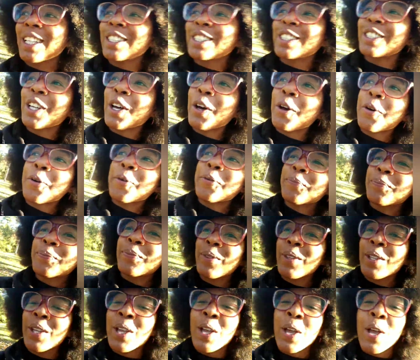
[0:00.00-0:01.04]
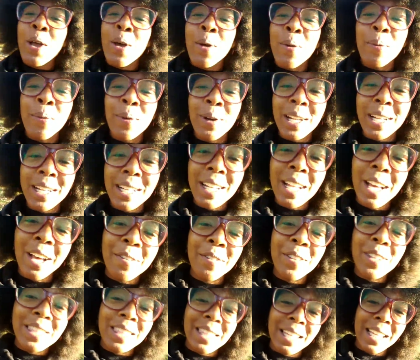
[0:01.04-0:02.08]
So one of
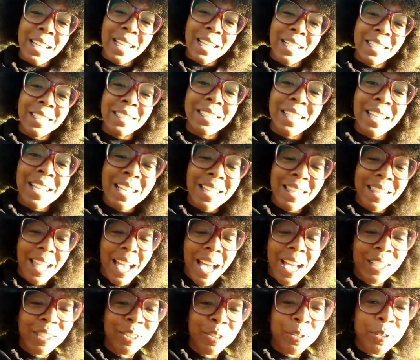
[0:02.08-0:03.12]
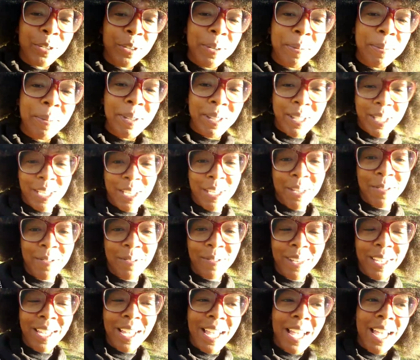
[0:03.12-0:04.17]
the things that I truly believe
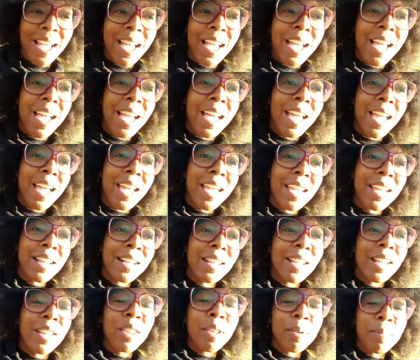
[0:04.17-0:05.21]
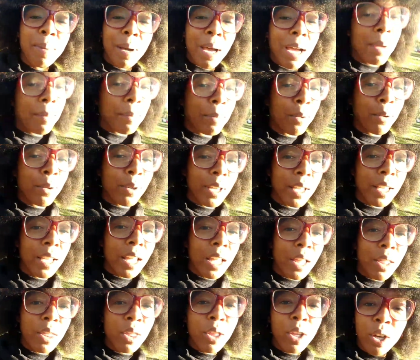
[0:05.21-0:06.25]
in the Bible and
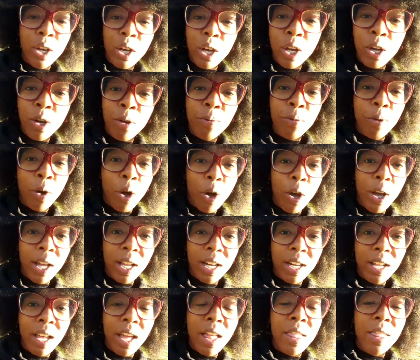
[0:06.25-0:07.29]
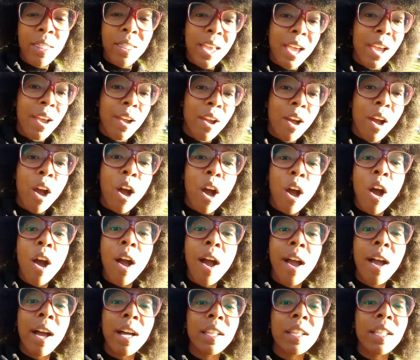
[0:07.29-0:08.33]
in the Quran, there
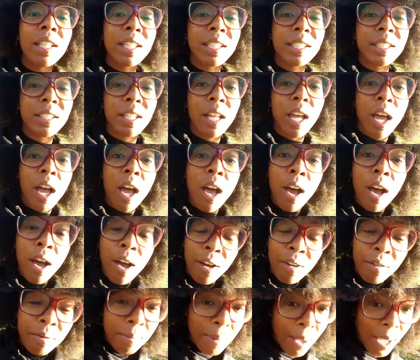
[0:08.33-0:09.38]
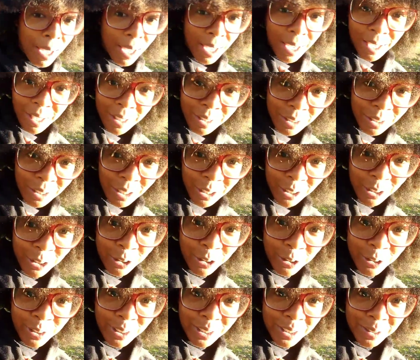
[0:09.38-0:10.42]
are a list of my
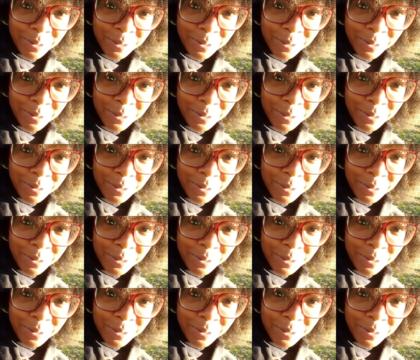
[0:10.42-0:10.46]
ancestors.